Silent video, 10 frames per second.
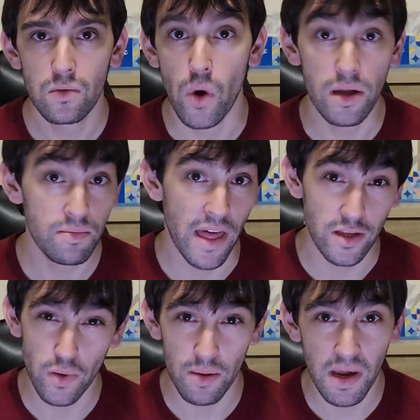Well,
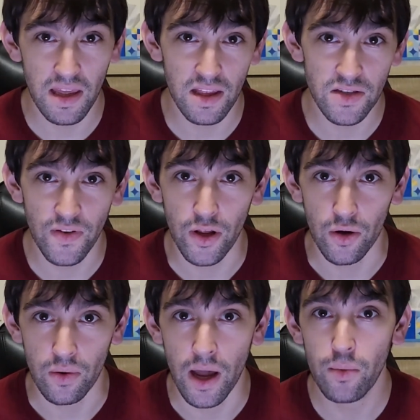that's why I'm making this
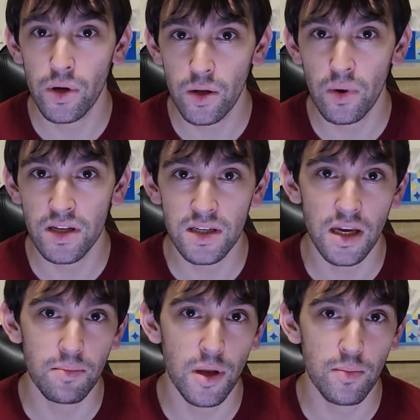video. I really wanted to
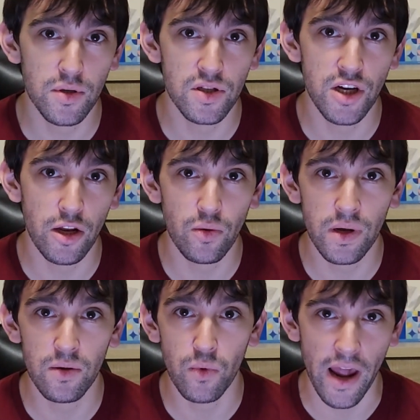give people's
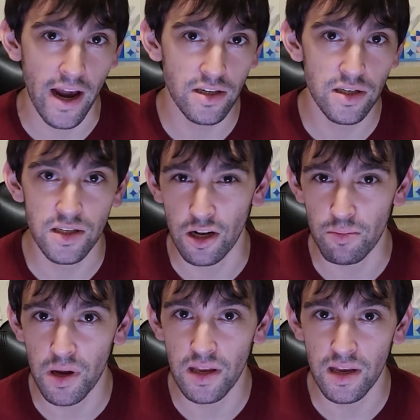genuine reactions and
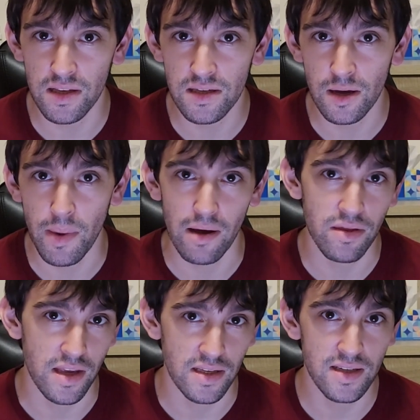opinions about
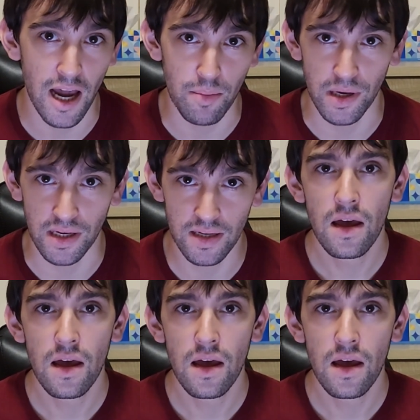this topic.